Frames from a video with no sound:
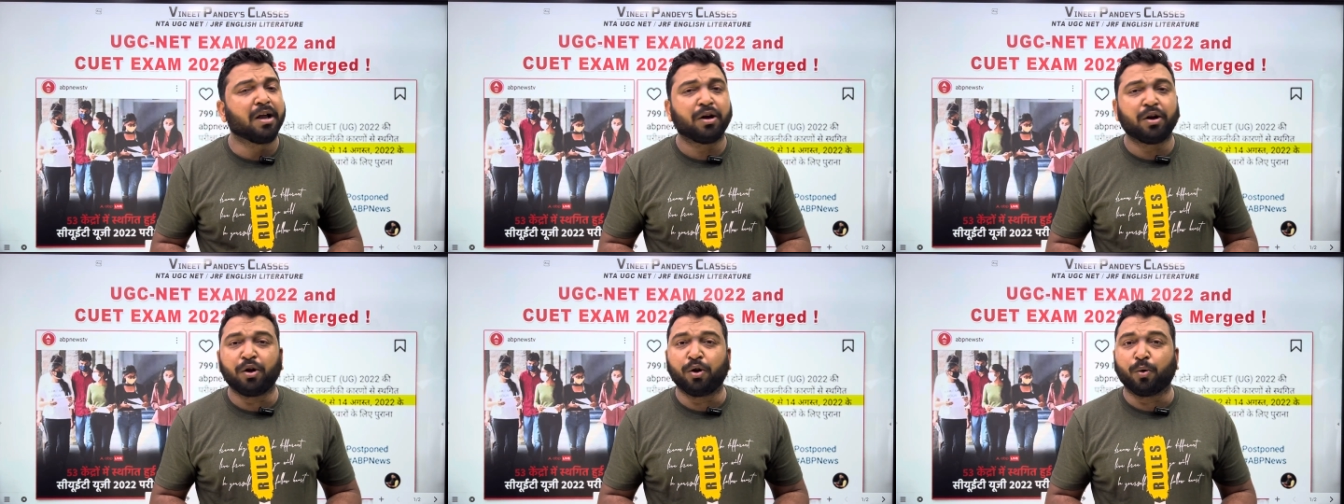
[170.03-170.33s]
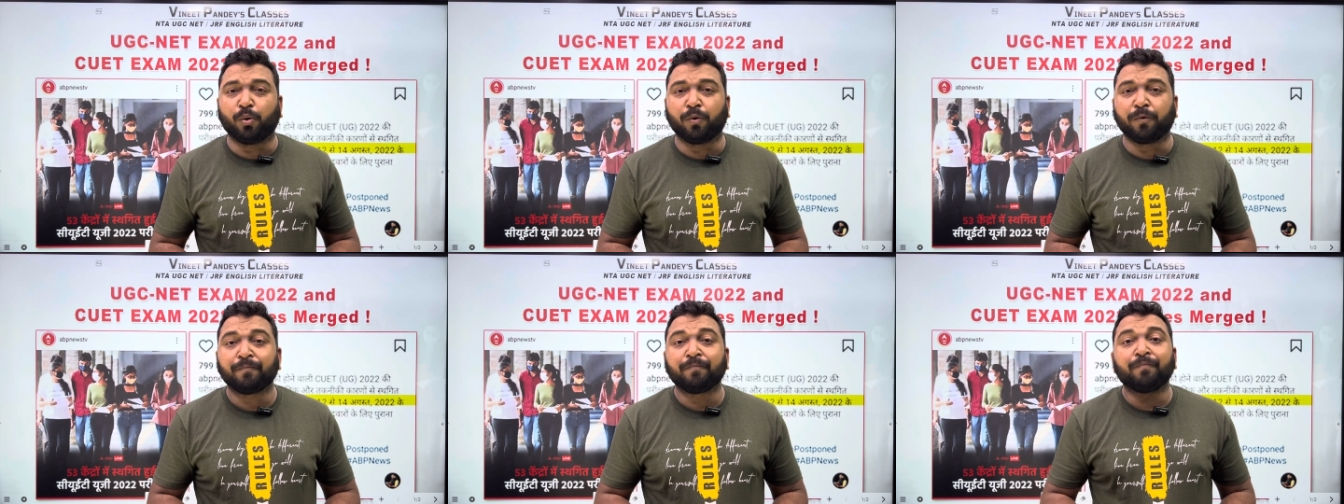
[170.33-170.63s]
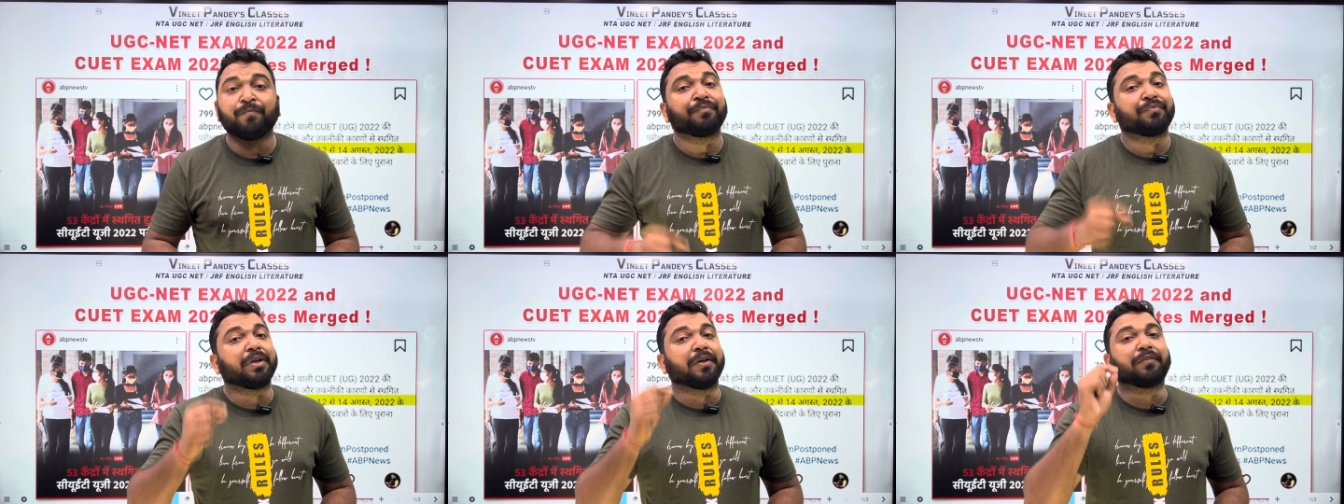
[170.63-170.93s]
No.
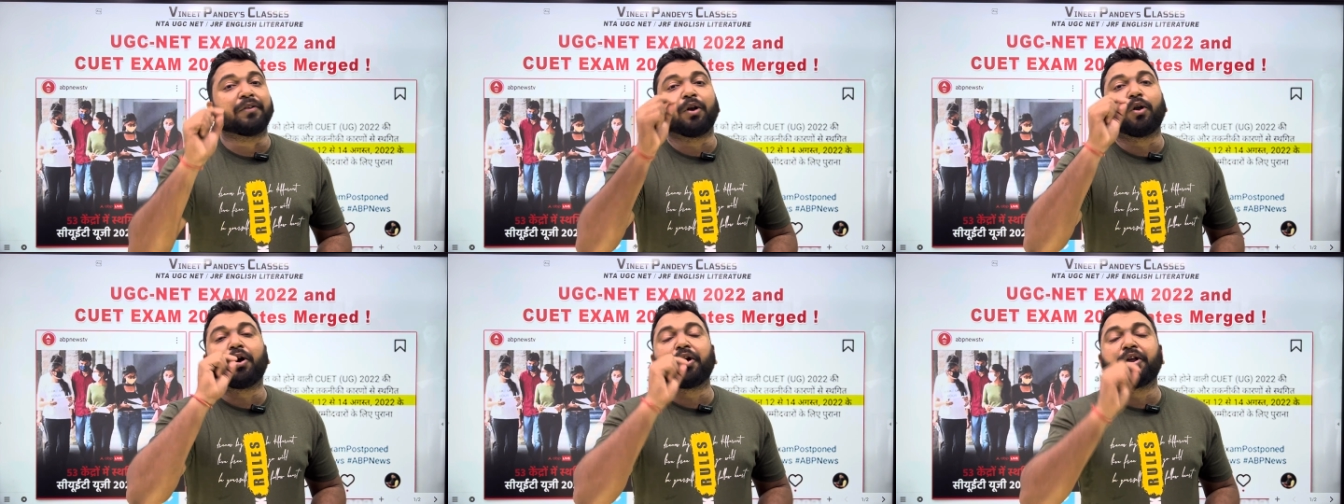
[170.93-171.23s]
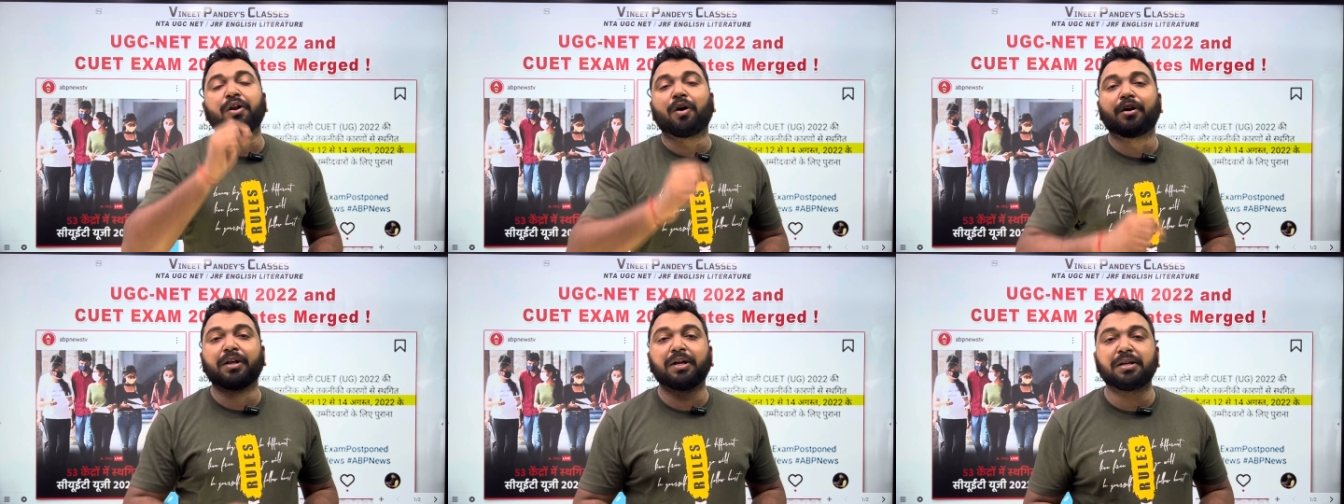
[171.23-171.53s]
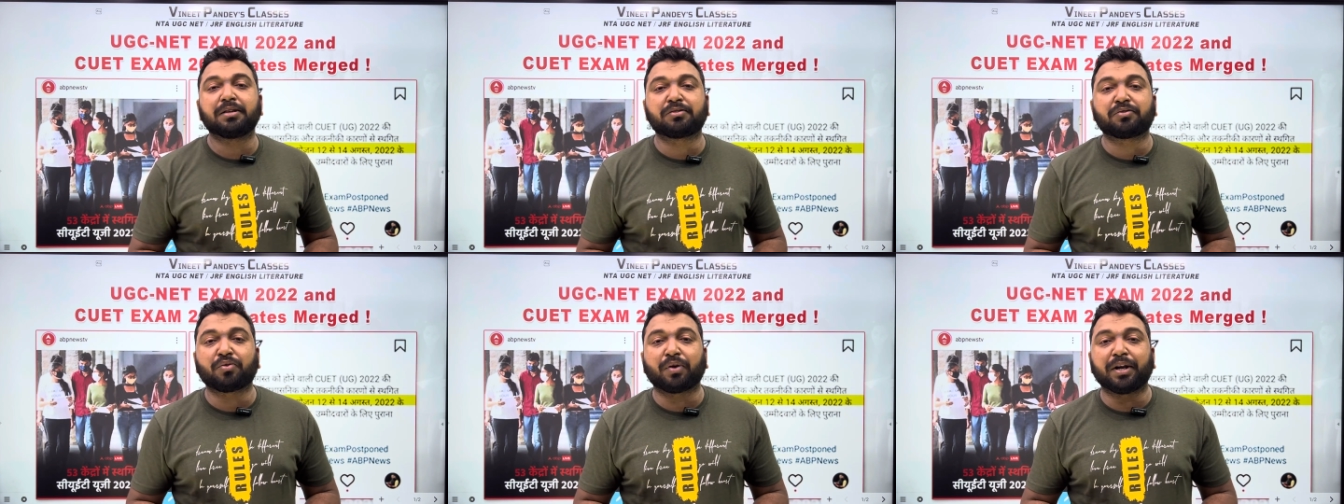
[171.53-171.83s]
If the law and order
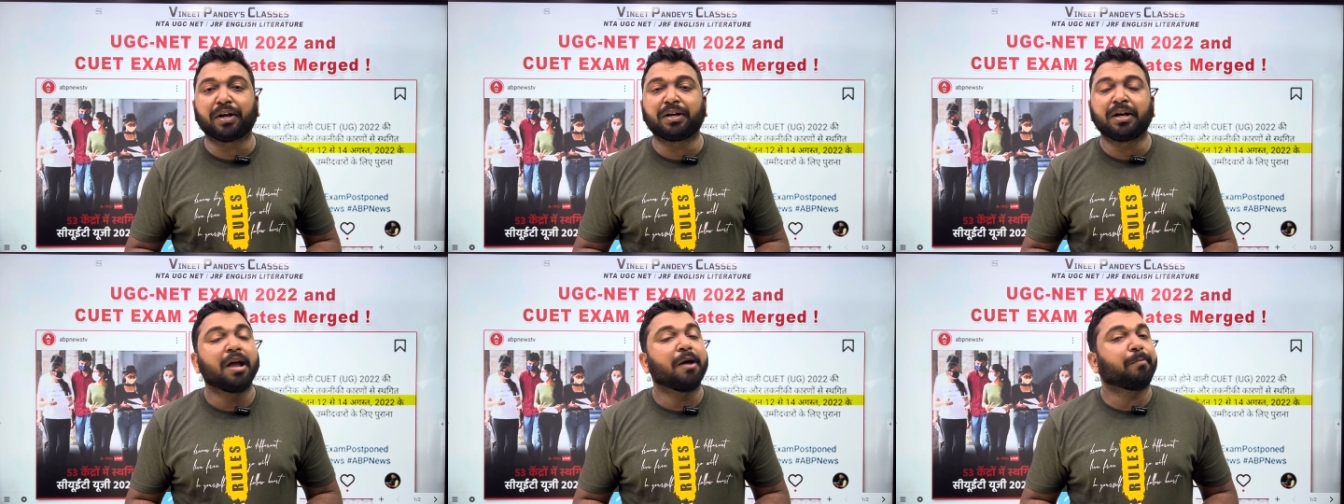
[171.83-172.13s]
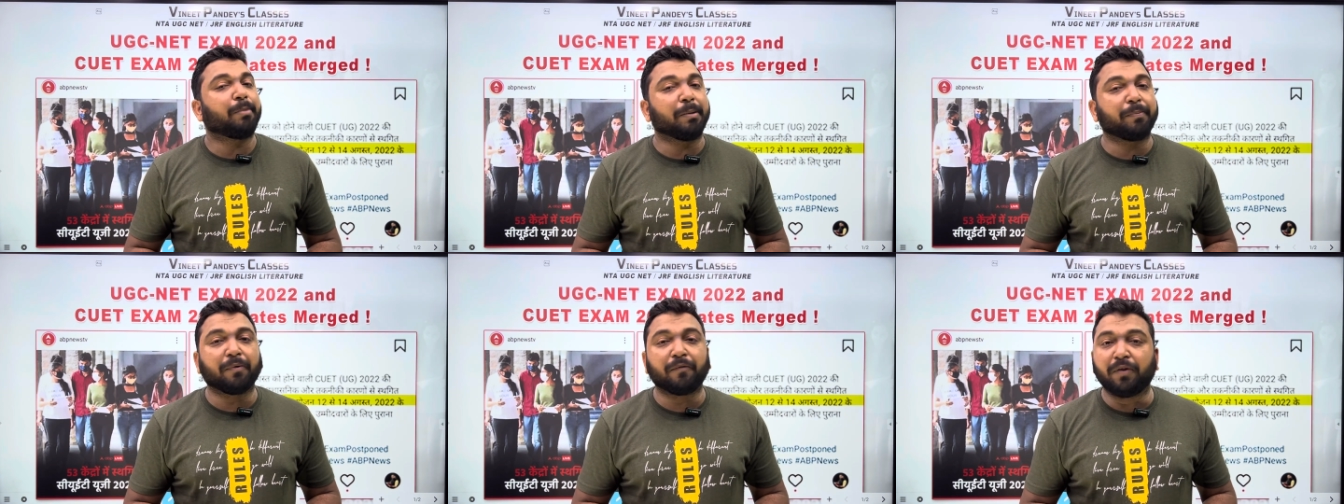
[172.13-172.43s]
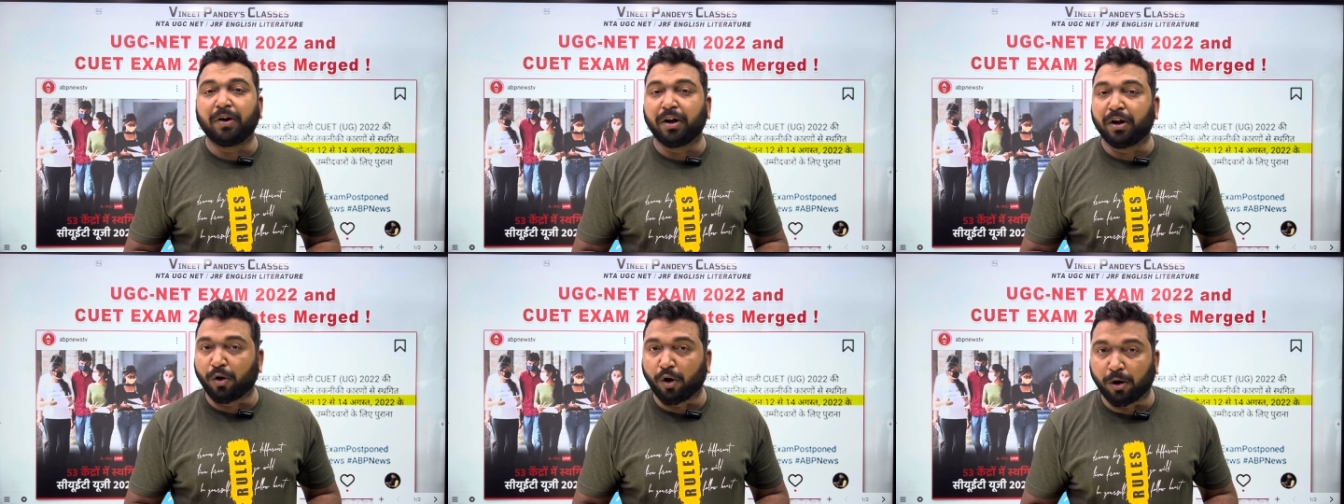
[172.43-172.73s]
is strict, paper
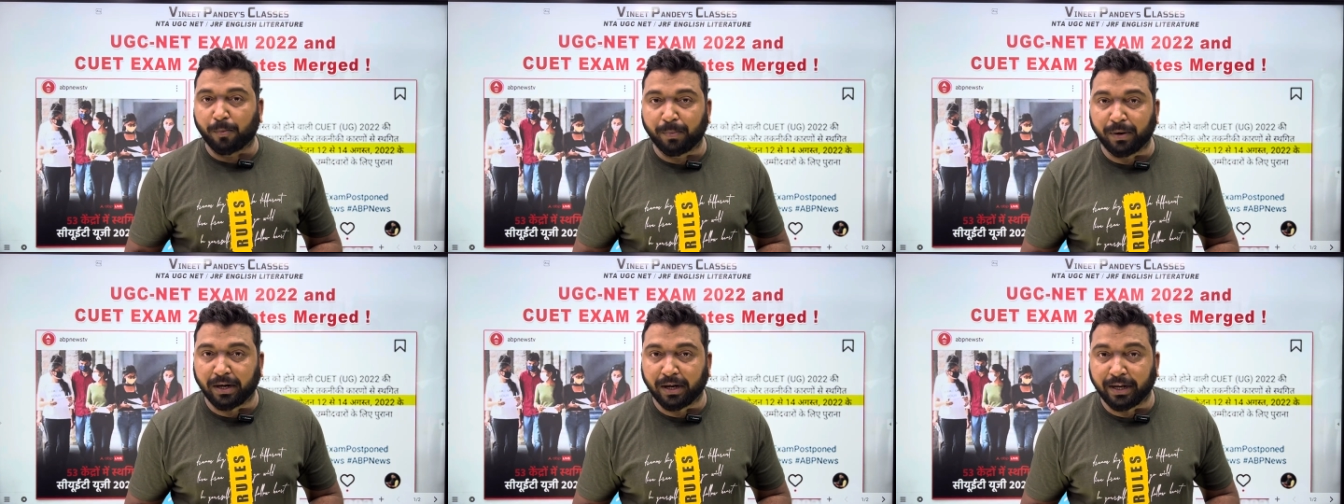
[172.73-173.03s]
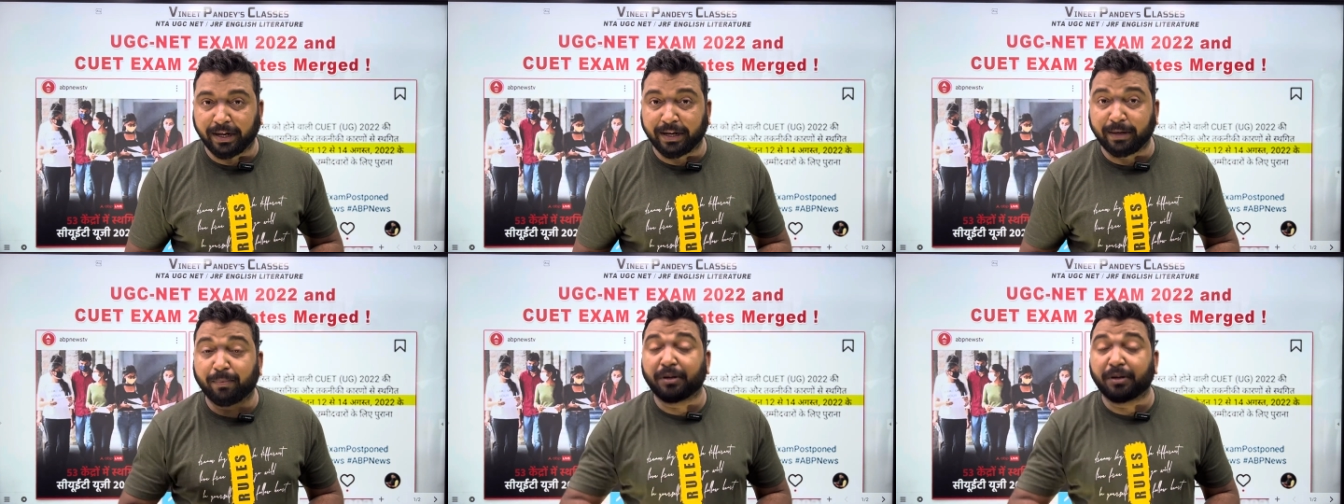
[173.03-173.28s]
will not be leaked.